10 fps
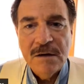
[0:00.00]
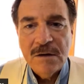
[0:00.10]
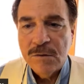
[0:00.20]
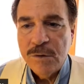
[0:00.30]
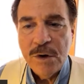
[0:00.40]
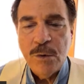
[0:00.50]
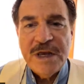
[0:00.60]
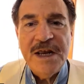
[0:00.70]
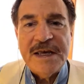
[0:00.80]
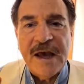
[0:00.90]
We
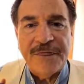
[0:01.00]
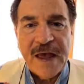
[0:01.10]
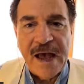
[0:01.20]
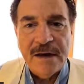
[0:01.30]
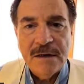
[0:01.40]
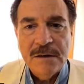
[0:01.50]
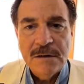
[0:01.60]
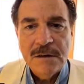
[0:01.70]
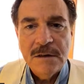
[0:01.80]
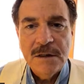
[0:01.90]
didn't get that.
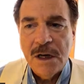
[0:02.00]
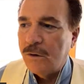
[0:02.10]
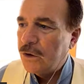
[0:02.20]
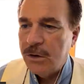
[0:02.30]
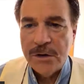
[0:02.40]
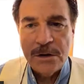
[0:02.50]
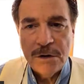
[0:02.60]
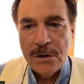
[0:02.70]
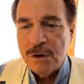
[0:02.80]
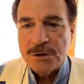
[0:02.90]

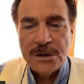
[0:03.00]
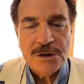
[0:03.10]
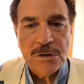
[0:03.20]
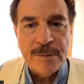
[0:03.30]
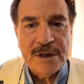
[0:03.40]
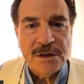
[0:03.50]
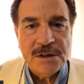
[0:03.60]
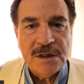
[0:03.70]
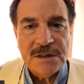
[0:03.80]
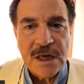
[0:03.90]
You're distributing it
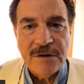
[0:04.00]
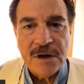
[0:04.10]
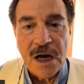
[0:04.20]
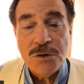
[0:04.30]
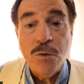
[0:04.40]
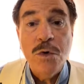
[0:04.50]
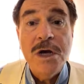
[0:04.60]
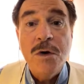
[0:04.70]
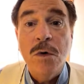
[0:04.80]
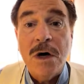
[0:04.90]
to these other guys.
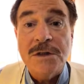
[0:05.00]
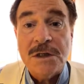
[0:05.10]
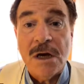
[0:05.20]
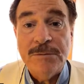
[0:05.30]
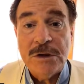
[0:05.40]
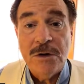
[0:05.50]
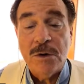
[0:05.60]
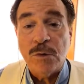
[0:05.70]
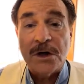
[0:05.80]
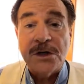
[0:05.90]
We want some too,
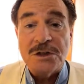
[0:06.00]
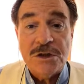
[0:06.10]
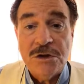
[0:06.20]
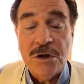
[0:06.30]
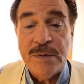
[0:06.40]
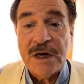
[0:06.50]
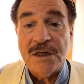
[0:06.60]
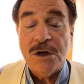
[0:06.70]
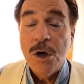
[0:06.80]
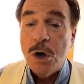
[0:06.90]
and we're going to sue you
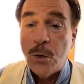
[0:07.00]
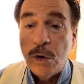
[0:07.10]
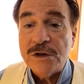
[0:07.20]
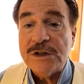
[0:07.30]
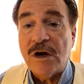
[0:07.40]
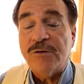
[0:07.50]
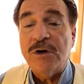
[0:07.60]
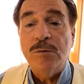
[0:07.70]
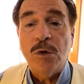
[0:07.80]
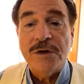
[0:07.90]
because we're
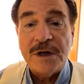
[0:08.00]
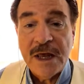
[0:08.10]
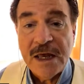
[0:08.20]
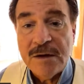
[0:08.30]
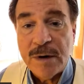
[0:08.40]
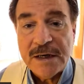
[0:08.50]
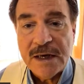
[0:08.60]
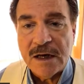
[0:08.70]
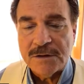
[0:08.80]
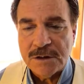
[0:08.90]
suffering more than anybody
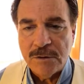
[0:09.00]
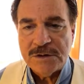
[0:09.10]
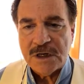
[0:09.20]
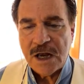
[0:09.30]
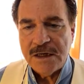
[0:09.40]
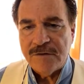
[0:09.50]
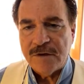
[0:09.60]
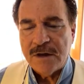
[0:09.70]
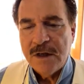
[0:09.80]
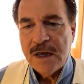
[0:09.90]
else. So it's a kind of
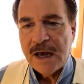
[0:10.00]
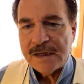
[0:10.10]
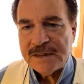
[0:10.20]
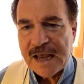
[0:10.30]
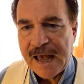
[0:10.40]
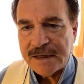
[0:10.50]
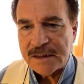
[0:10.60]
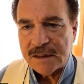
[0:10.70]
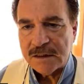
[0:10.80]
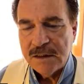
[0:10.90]
a
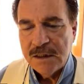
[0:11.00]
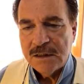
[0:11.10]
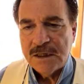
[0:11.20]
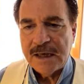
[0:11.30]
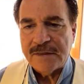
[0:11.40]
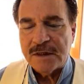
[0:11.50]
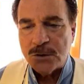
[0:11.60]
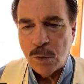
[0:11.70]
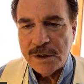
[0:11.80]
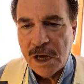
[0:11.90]
tactic to get this
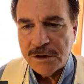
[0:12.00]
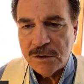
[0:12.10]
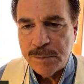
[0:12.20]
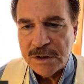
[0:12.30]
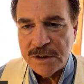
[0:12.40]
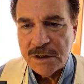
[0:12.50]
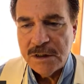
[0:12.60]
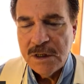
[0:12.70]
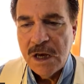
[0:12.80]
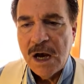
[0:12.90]
100 billion
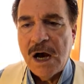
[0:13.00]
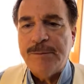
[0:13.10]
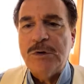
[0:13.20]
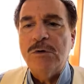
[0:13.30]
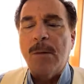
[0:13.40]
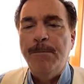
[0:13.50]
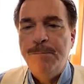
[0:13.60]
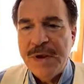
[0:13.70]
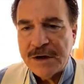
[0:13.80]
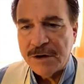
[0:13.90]
up to a
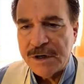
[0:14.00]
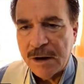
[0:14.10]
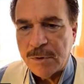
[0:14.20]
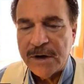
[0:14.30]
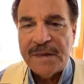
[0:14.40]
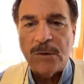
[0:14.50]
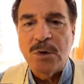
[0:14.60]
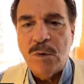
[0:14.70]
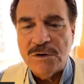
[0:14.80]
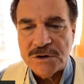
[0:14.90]
bigger number, and then
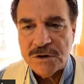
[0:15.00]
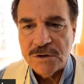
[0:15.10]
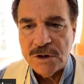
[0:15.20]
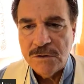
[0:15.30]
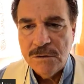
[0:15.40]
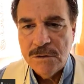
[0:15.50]
we won't sue you.